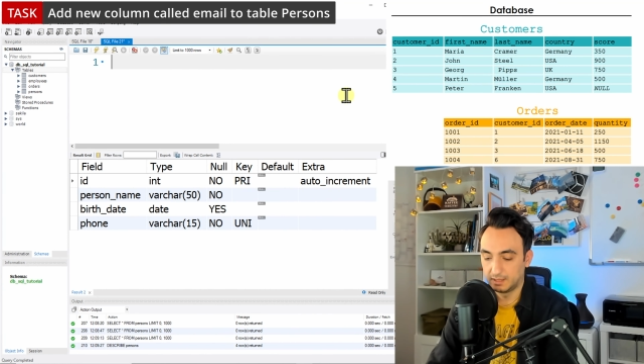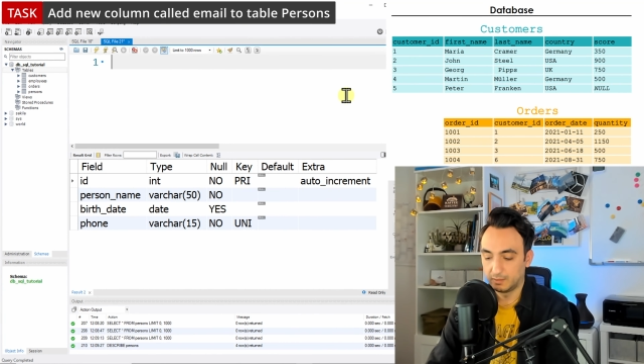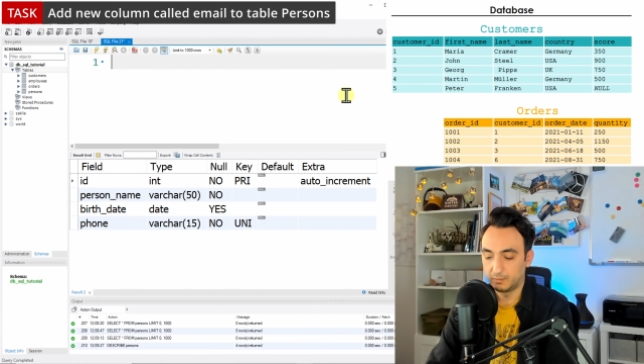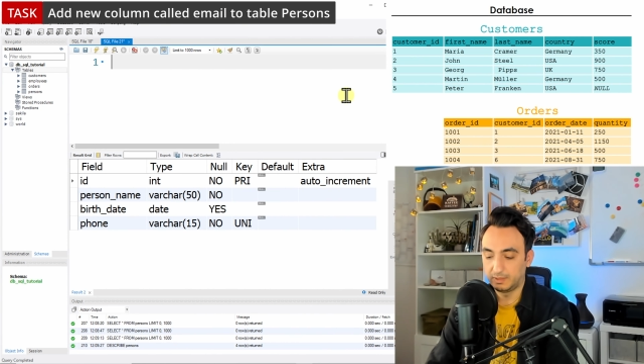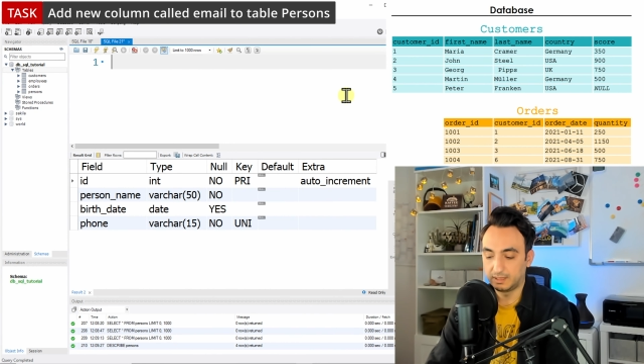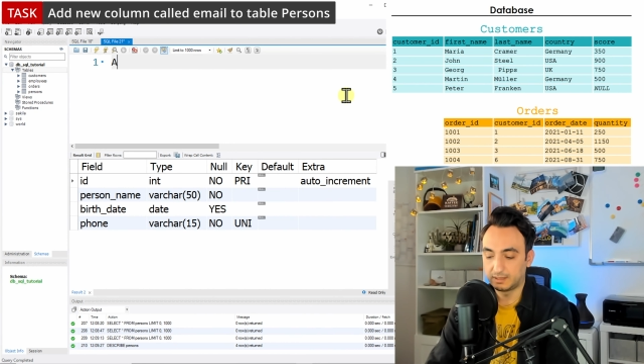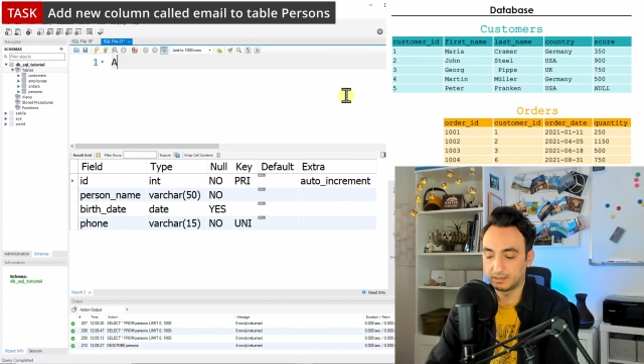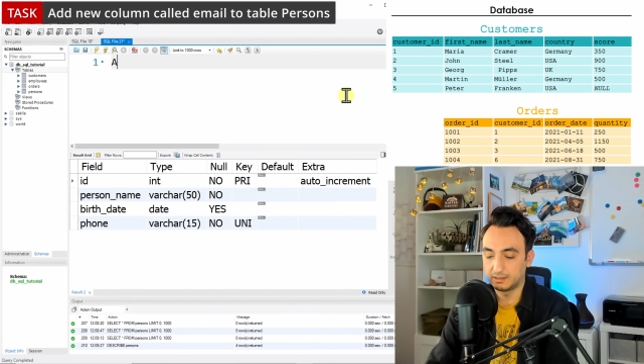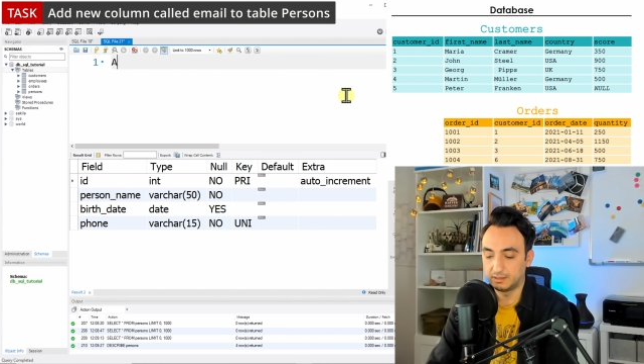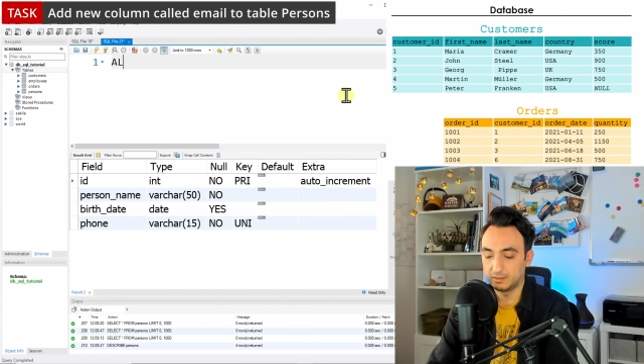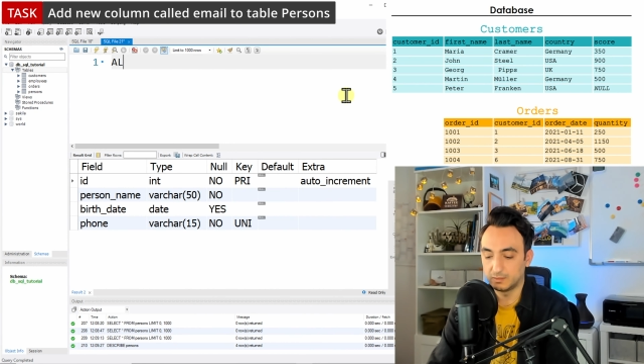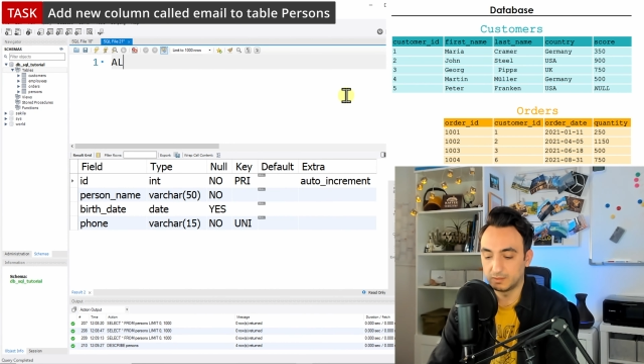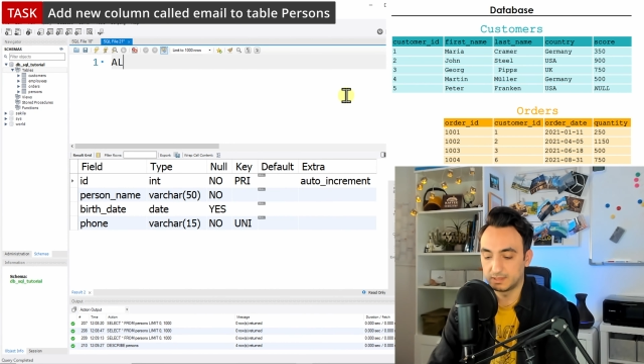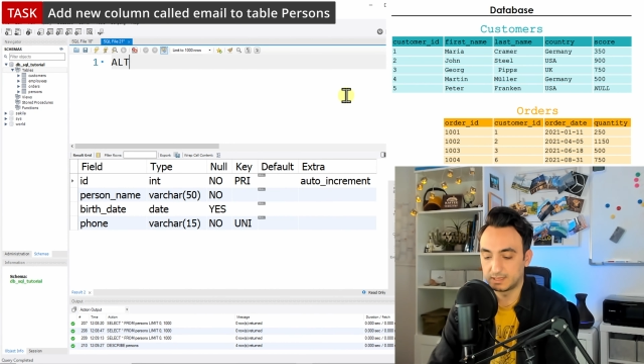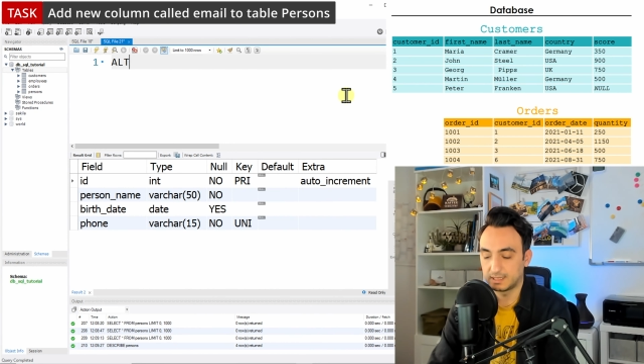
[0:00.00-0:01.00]
We could
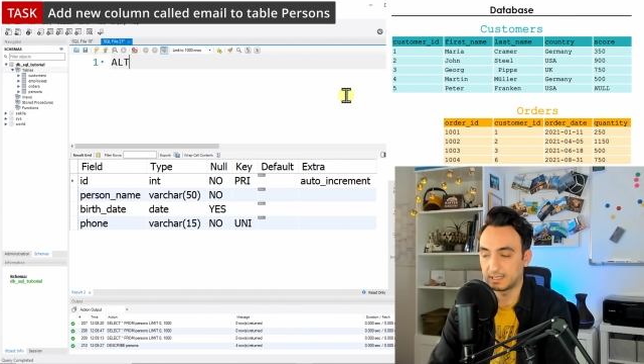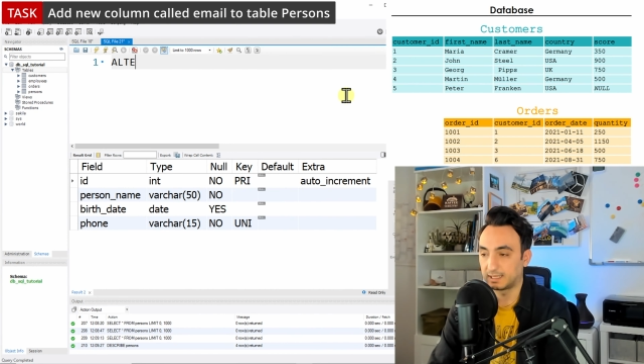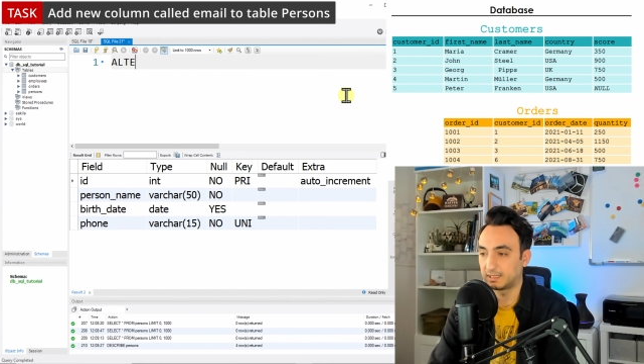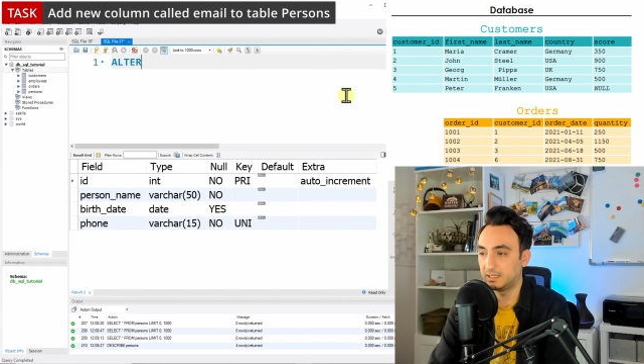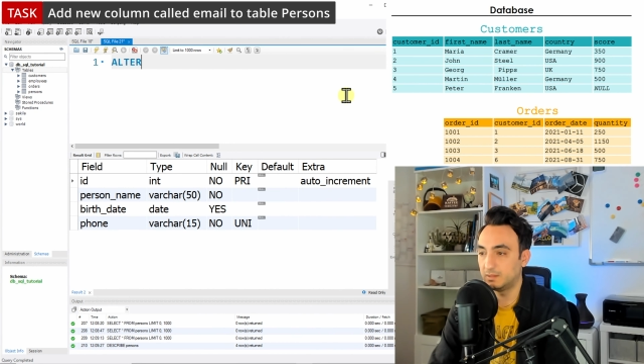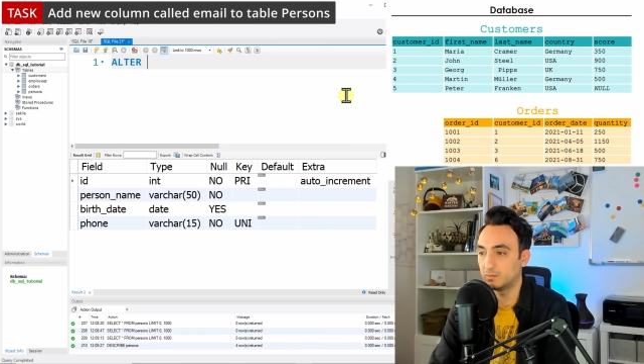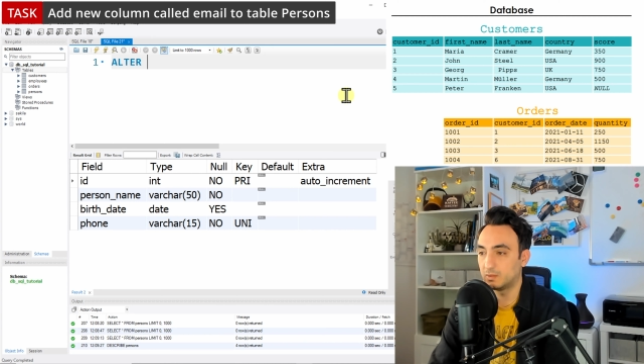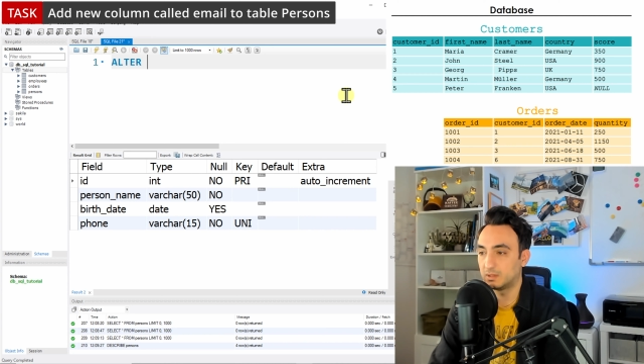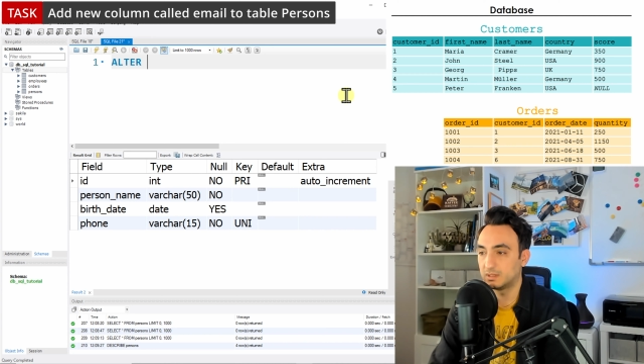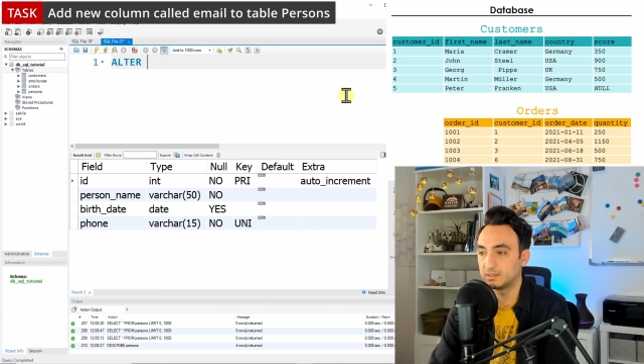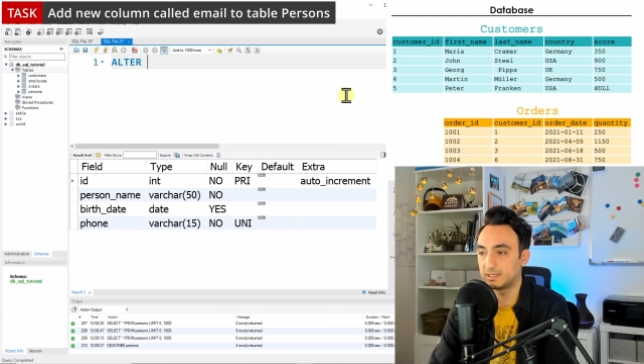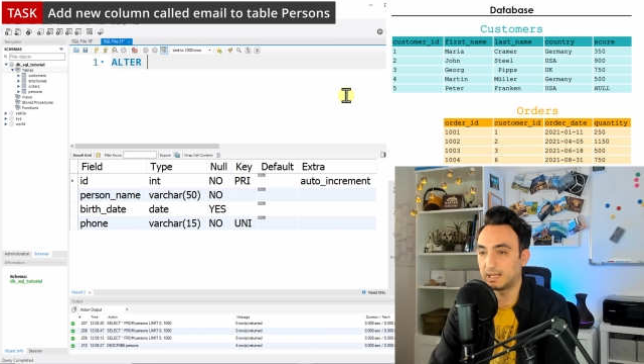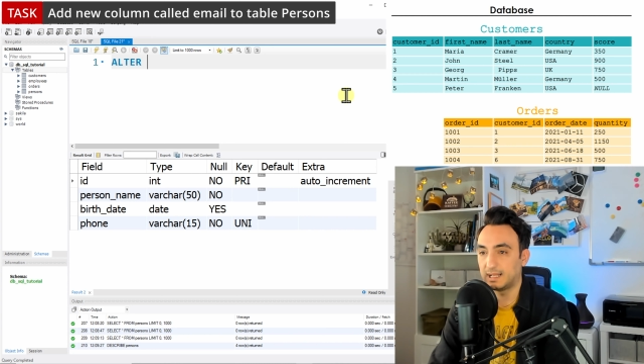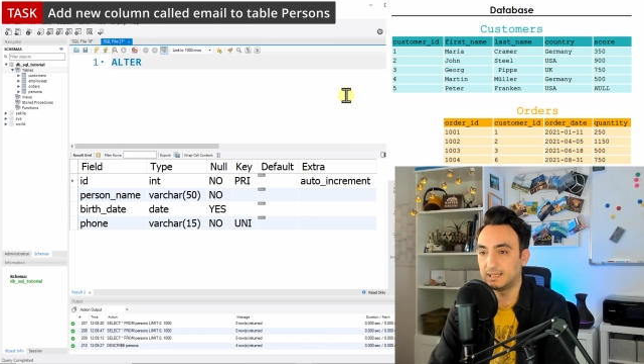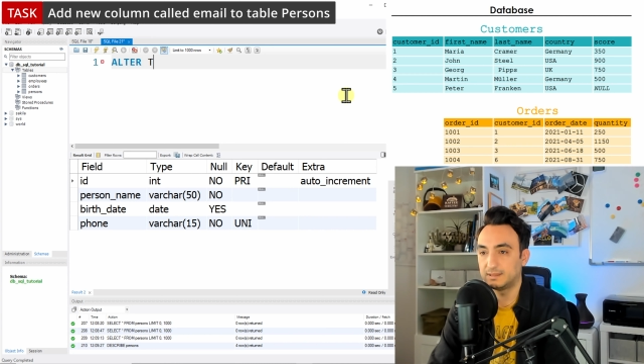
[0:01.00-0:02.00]
use the
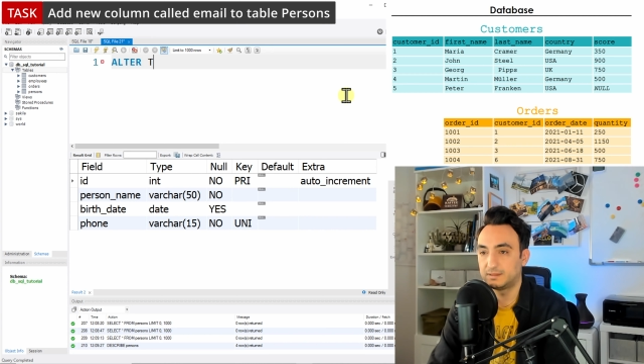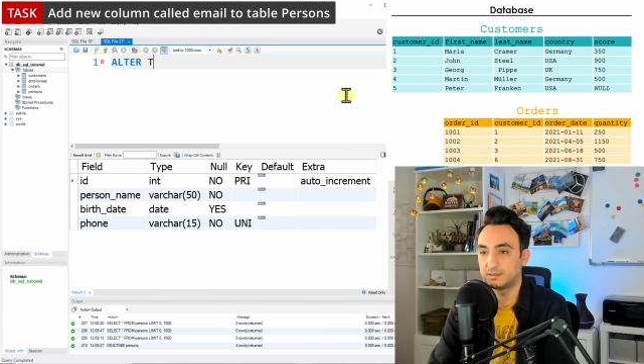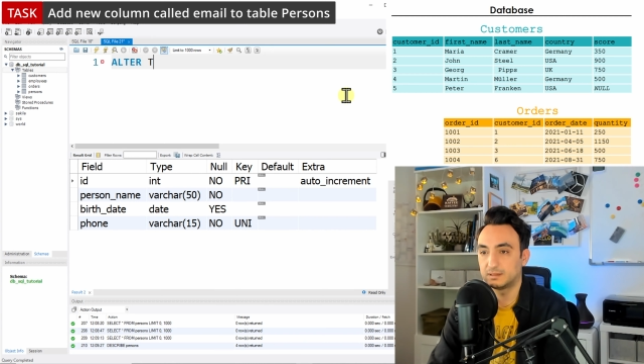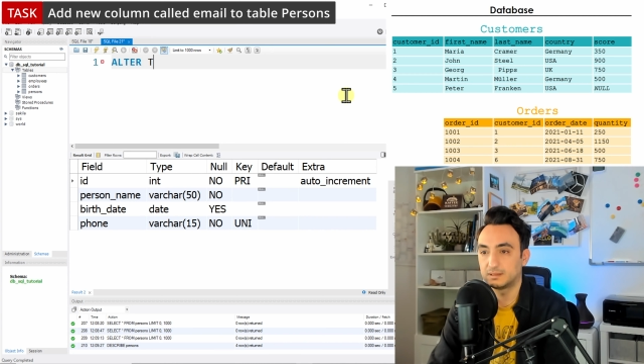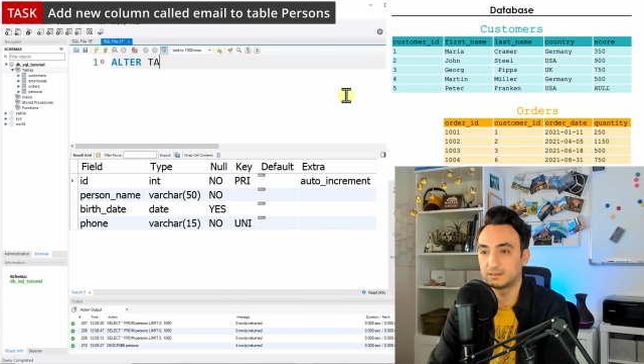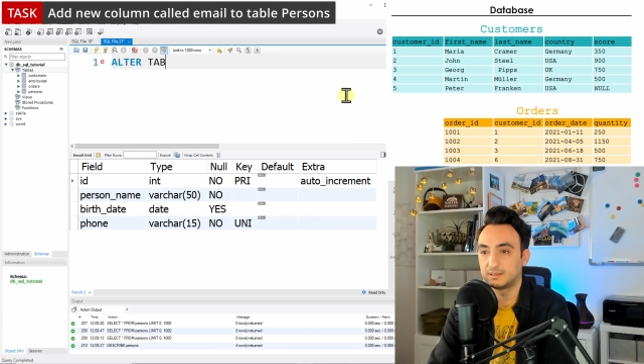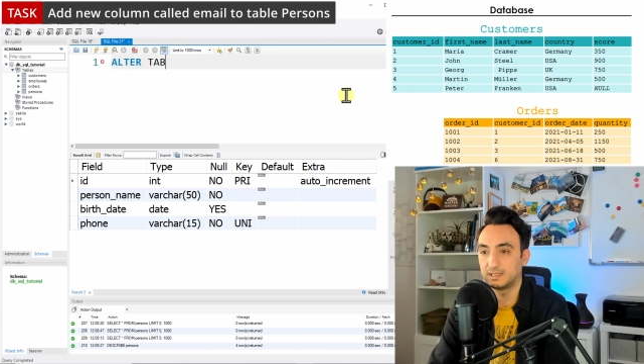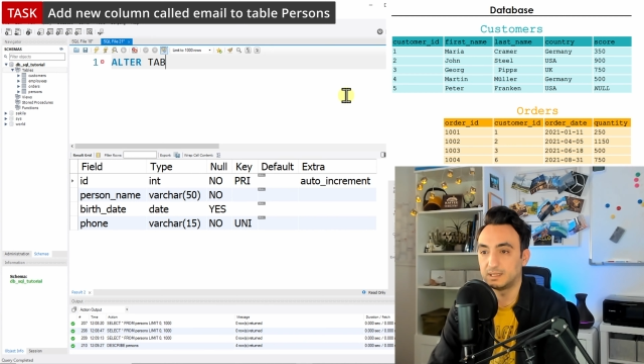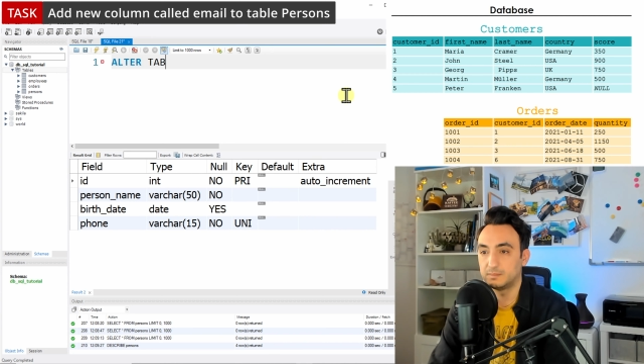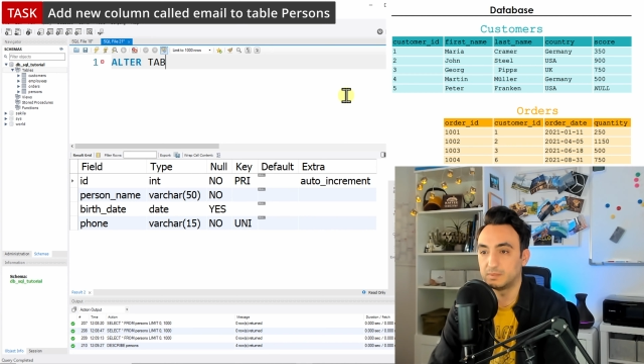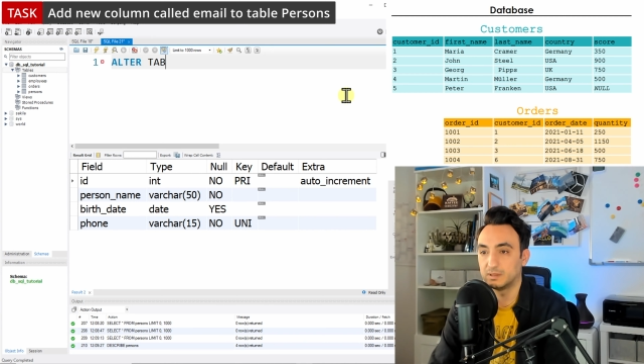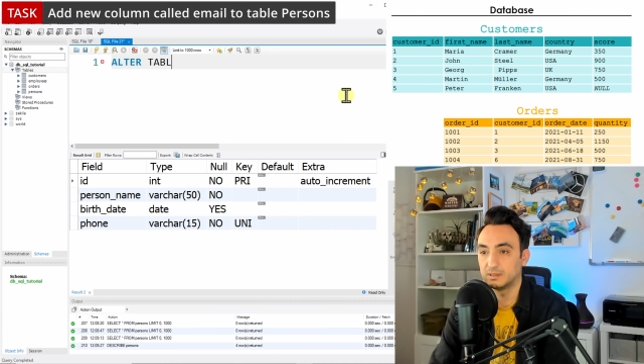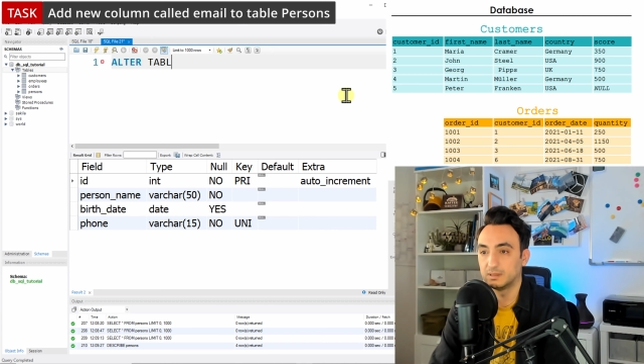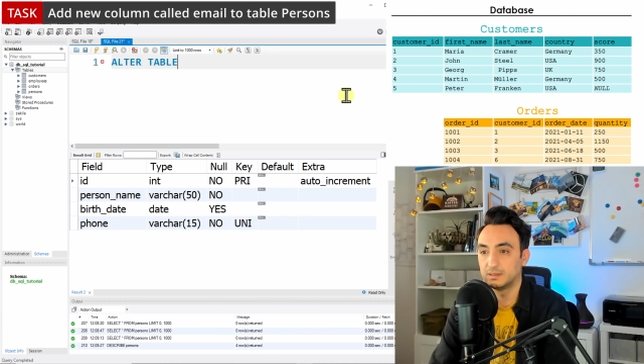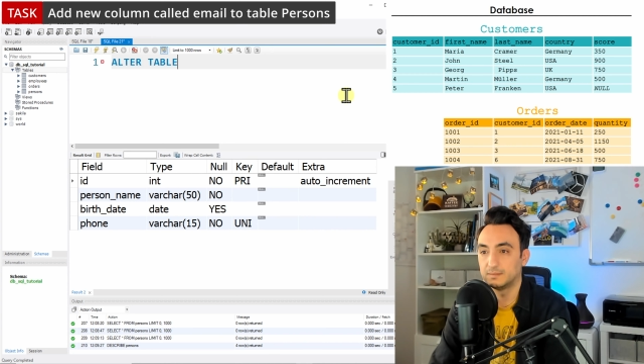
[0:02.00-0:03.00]
keyword alter
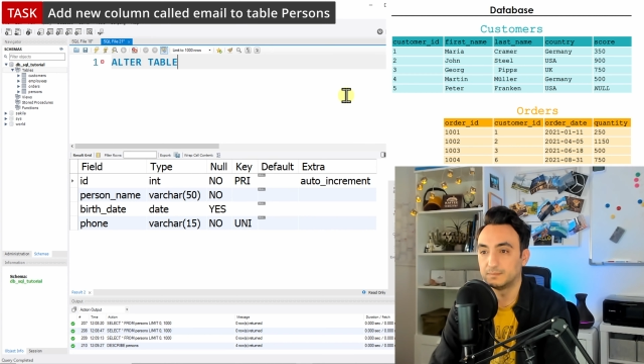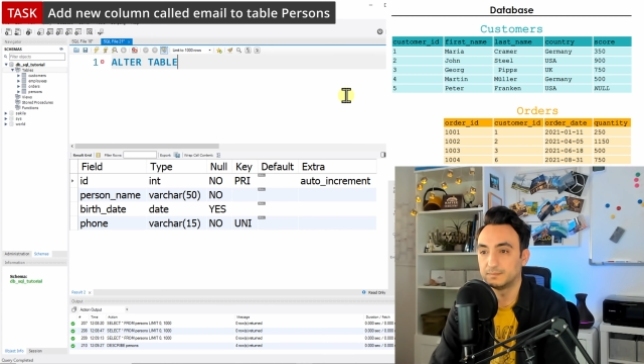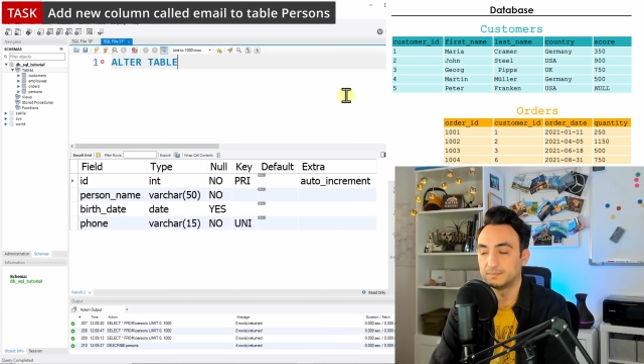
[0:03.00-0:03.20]
table